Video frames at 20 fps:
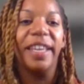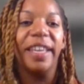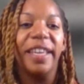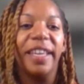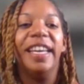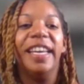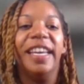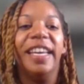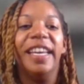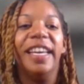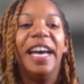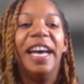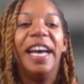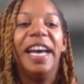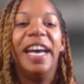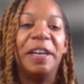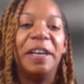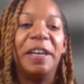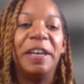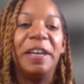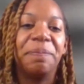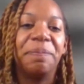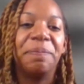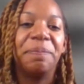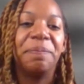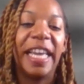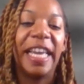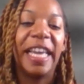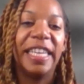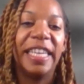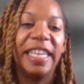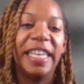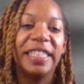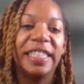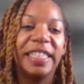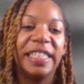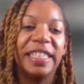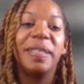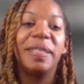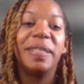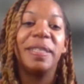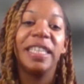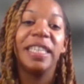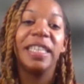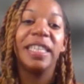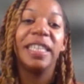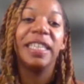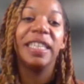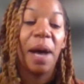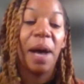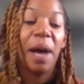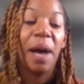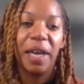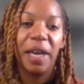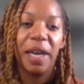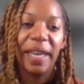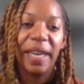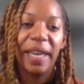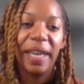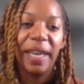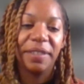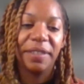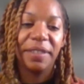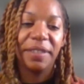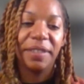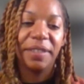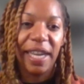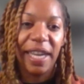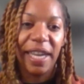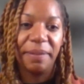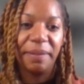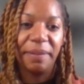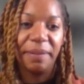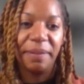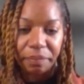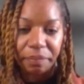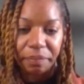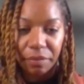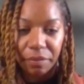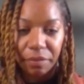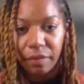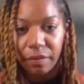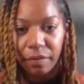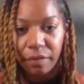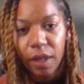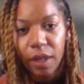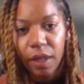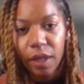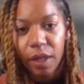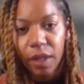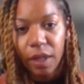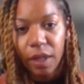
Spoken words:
And I'm seeing them pop up everywhere, which,